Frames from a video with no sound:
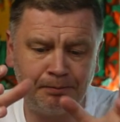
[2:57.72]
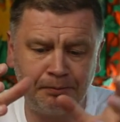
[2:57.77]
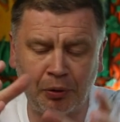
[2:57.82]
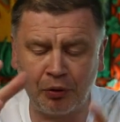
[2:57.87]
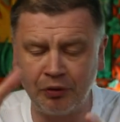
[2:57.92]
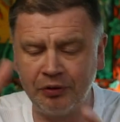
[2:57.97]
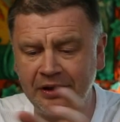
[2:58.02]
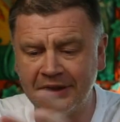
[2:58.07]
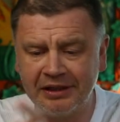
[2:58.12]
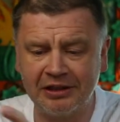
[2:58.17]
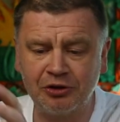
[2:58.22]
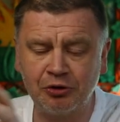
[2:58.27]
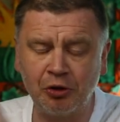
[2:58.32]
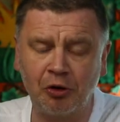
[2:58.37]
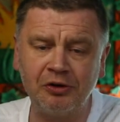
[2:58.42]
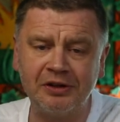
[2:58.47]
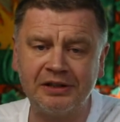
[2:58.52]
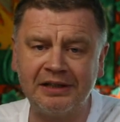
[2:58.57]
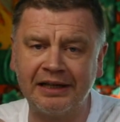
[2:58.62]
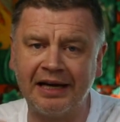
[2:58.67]
put these
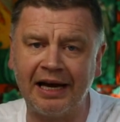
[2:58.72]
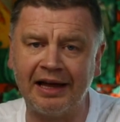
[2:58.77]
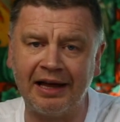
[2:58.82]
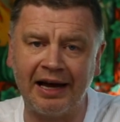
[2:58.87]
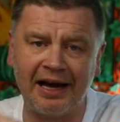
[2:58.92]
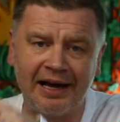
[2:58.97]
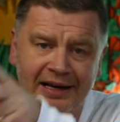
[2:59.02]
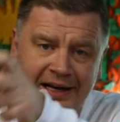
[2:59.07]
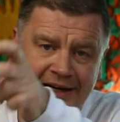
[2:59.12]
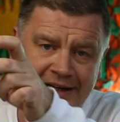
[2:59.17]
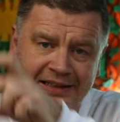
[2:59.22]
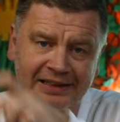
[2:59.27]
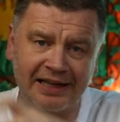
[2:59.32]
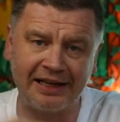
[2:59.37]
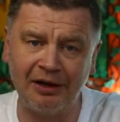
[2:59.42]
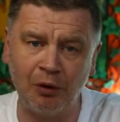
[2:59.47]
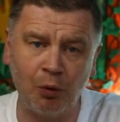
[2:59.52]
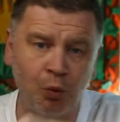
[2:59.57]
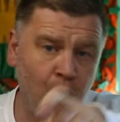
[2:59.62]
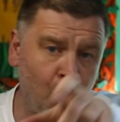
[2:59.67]
stories together and then he's
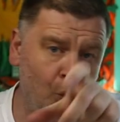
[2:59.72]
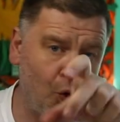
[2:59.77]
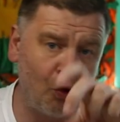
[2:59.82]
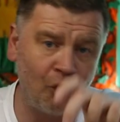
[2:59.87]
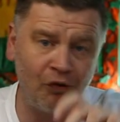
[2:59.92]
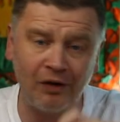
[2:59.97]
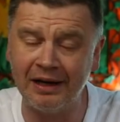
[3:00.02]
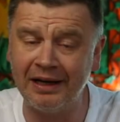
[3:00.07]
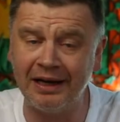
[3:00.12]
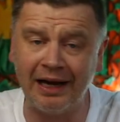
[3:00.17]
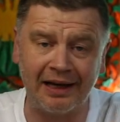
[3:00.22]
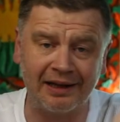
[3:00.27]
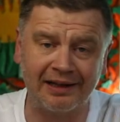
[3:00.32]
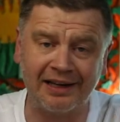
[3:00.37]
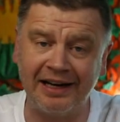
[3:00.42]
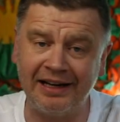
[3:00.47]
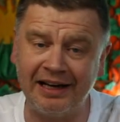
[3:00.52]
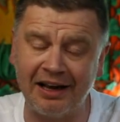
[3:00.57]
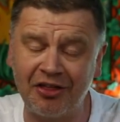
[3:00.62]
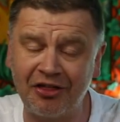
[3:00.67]
kind of wove a
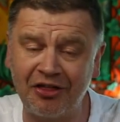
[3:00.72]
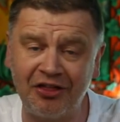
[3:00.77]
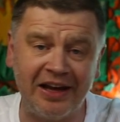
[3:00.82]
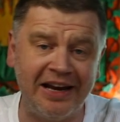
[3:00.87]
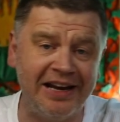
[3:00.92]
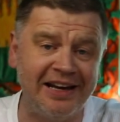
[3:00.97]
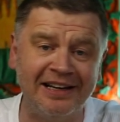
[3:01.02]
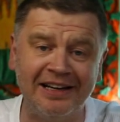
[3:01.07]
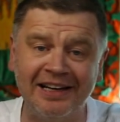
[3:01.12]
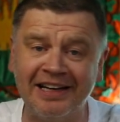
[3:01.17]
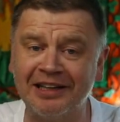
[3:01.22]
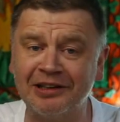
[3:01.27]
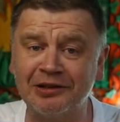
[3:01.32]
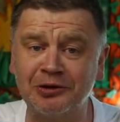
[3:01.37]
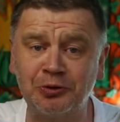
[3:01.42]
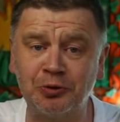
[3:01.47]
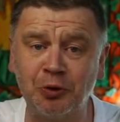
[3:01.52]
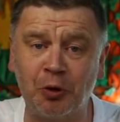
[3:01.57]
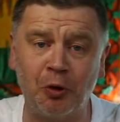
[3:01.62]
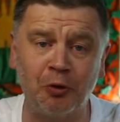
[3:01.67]
kind of thin little
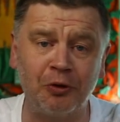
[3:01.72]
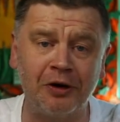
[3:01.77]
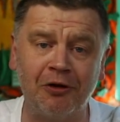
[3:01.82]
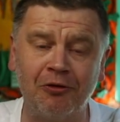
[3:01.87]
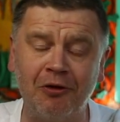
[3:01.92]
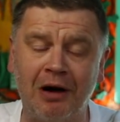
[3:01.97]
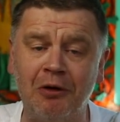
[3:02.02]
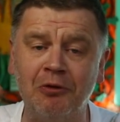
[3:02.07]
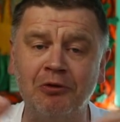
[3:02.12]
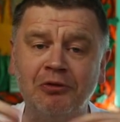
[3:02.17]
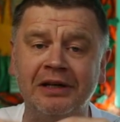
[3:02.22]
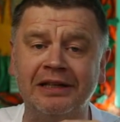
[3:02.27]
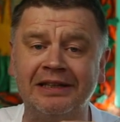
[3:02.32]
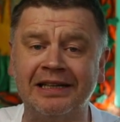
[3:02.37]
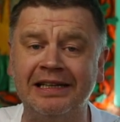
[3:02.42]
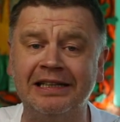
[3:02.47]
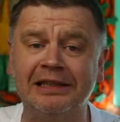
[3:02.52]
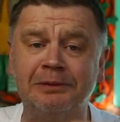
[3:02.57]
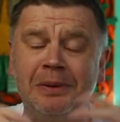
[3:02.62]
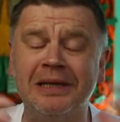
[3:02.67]
story around it.
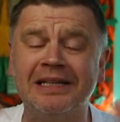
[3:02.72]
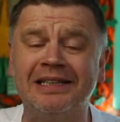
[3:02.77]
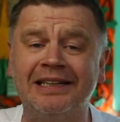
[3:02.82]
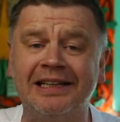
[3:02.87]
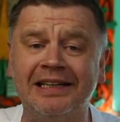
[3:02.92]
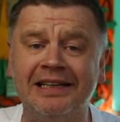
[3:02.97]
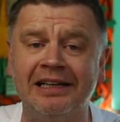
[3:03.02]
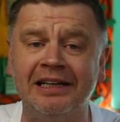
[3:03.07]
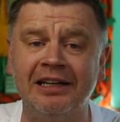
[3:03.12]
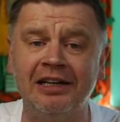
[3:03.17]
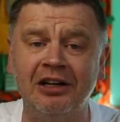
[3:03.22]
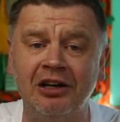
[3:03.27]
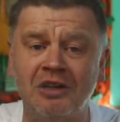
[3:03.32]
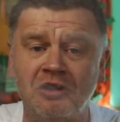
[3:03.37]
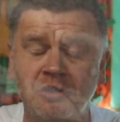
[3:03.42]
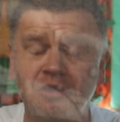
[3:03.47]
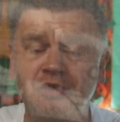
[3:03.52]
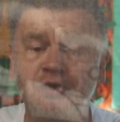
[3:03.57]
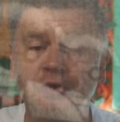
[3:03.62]
And it's basically the